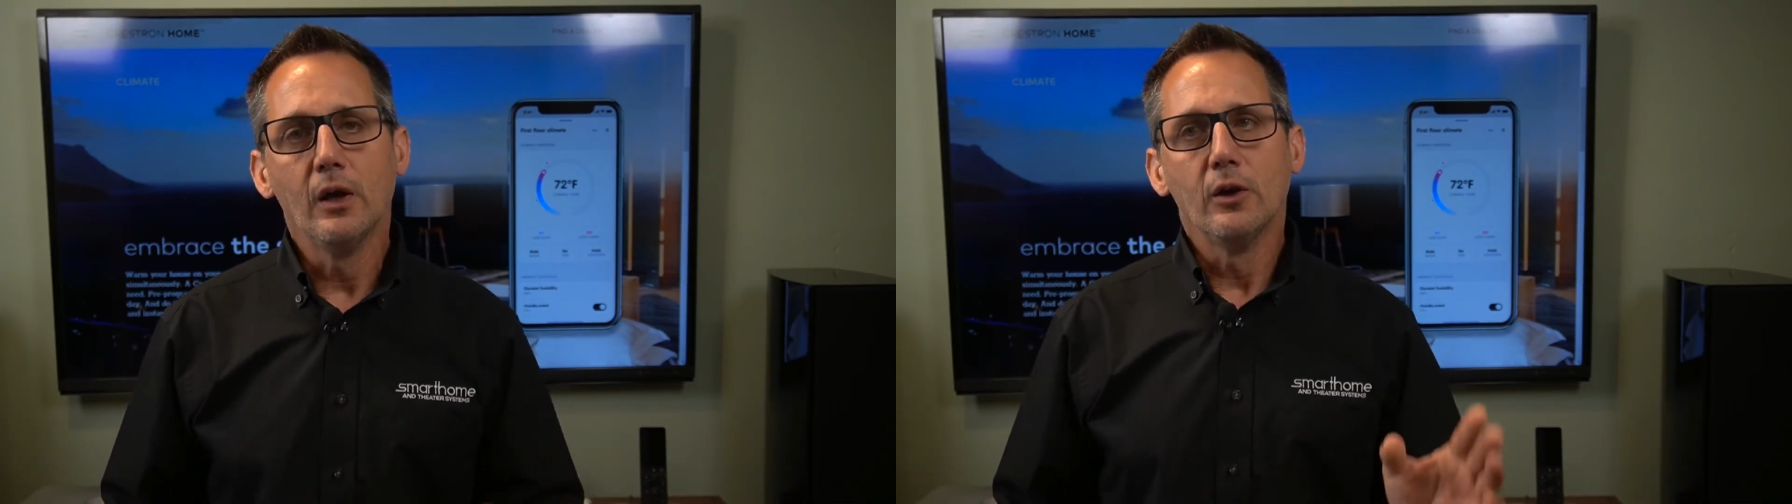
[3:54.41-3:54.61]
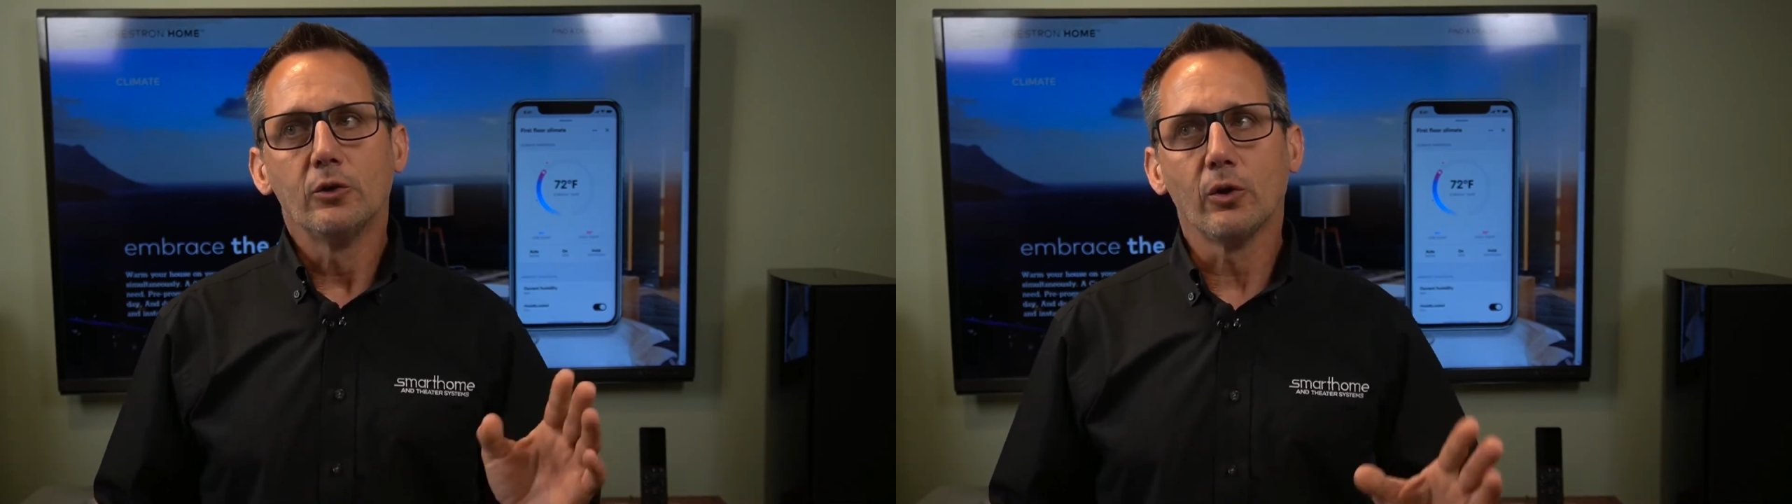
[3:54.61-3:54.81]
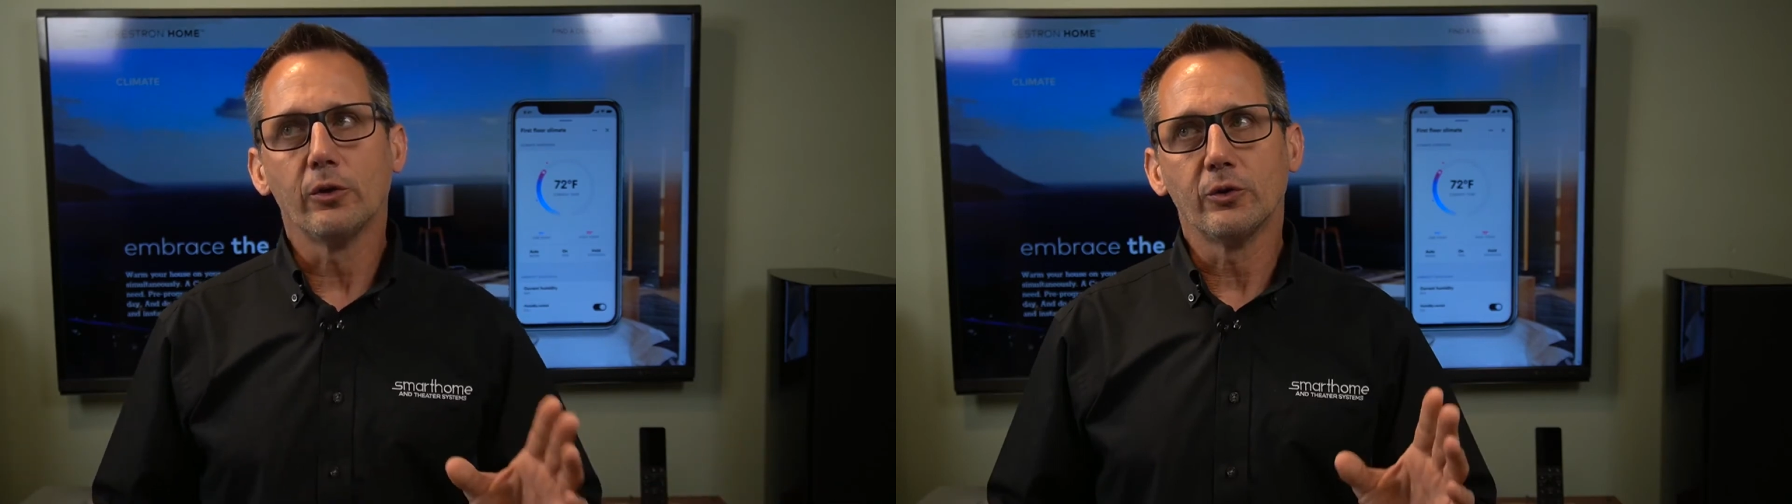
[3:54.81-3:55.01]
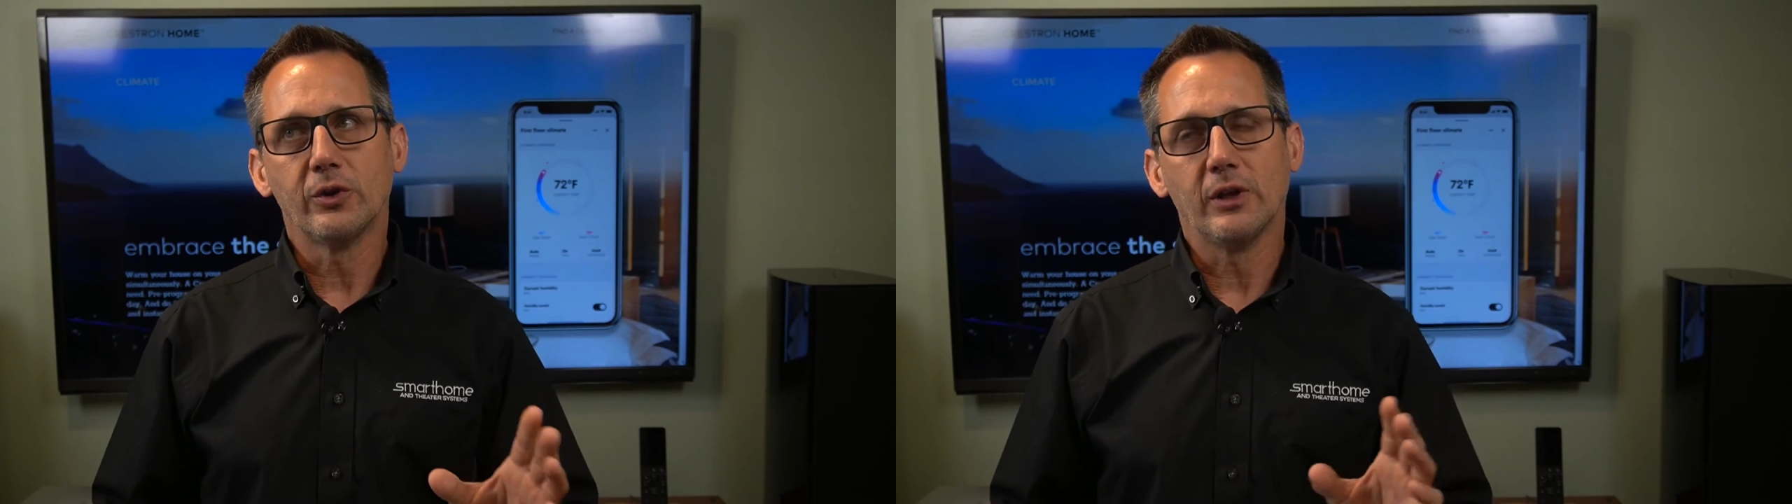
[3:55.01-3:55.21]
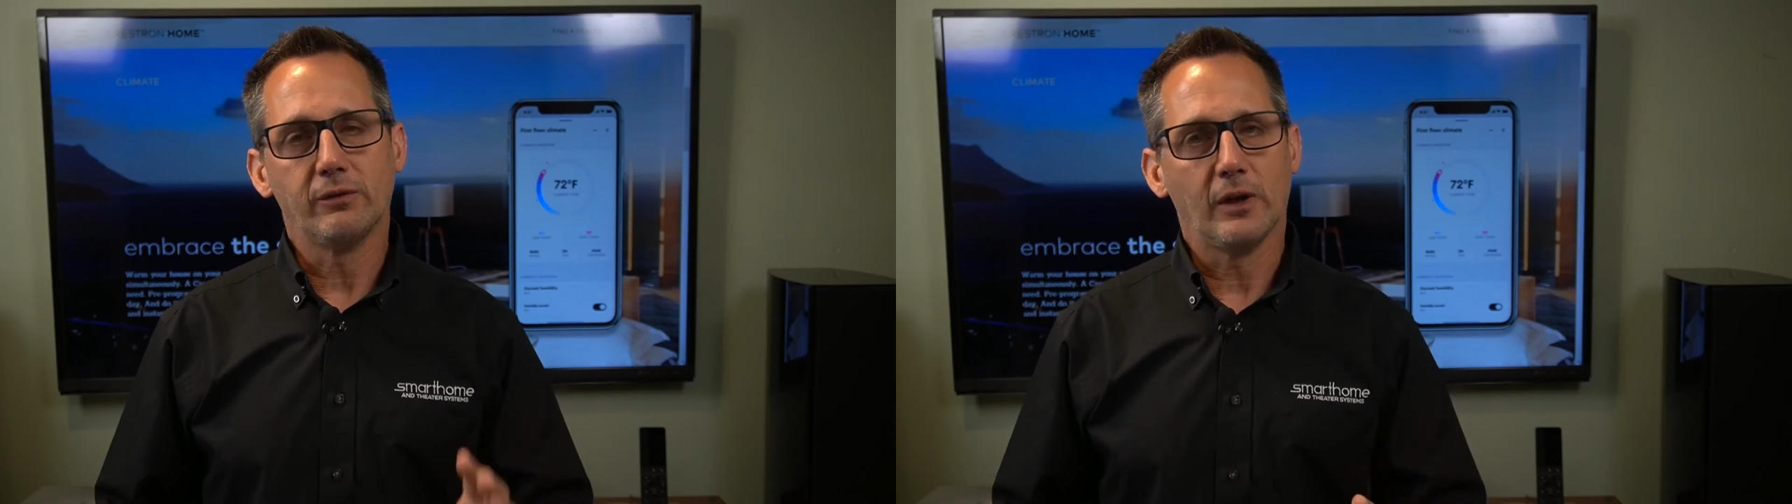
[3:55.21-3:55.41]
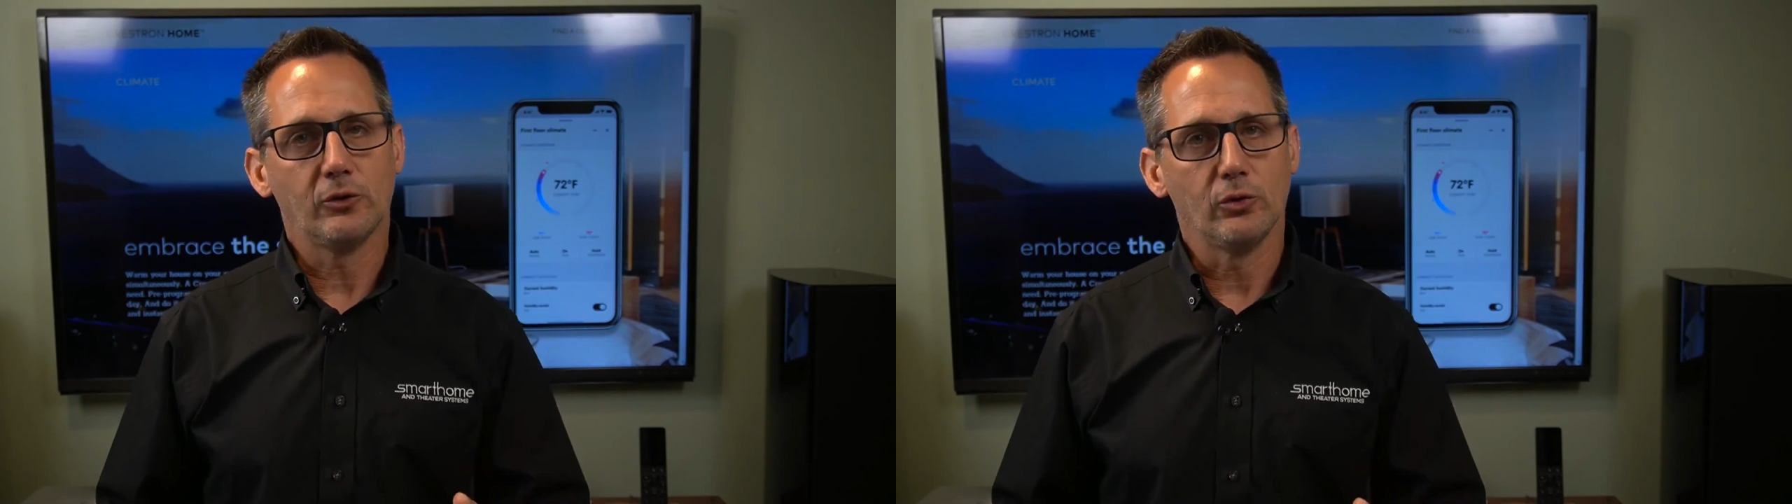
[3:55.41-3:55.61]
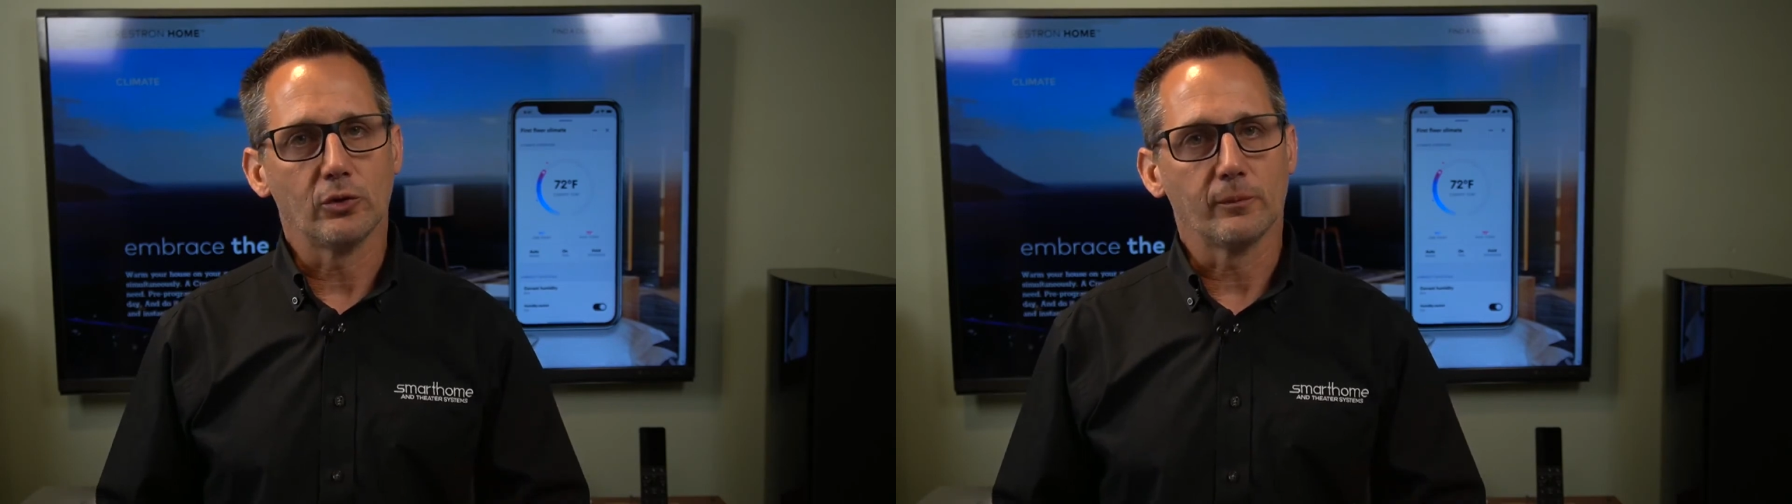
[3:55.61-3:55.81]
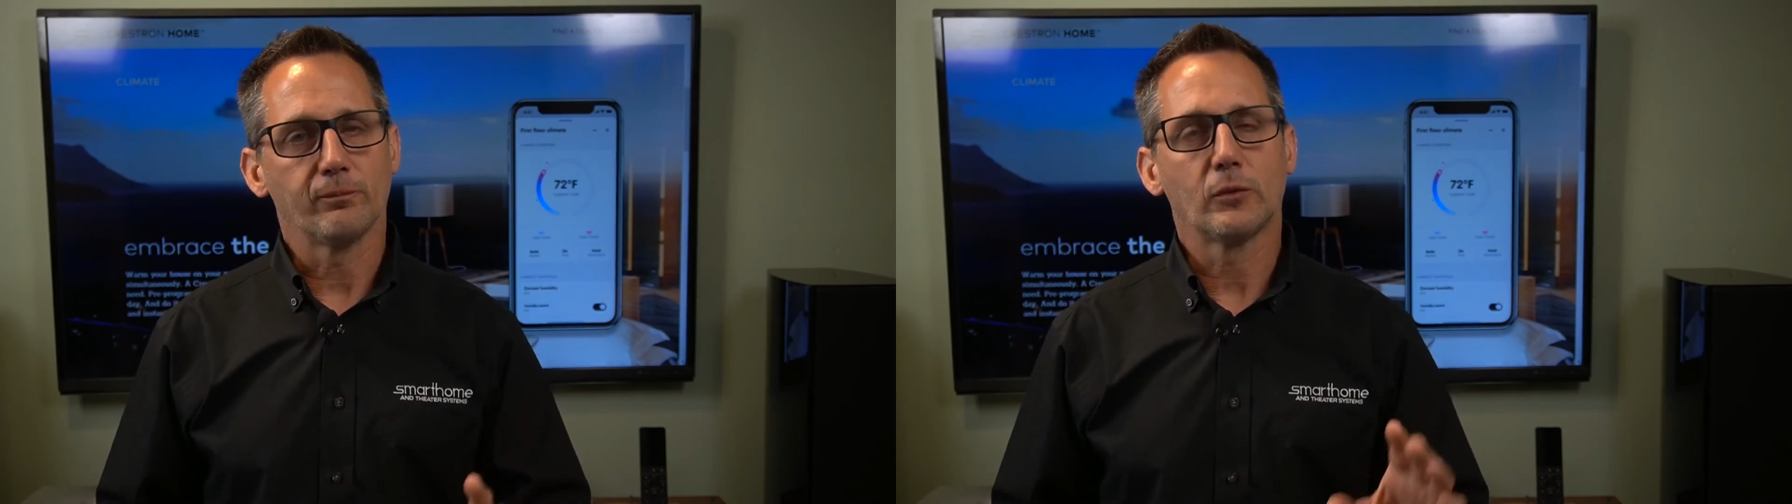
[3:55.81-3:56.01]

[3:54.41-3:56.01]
So there's the advanced user.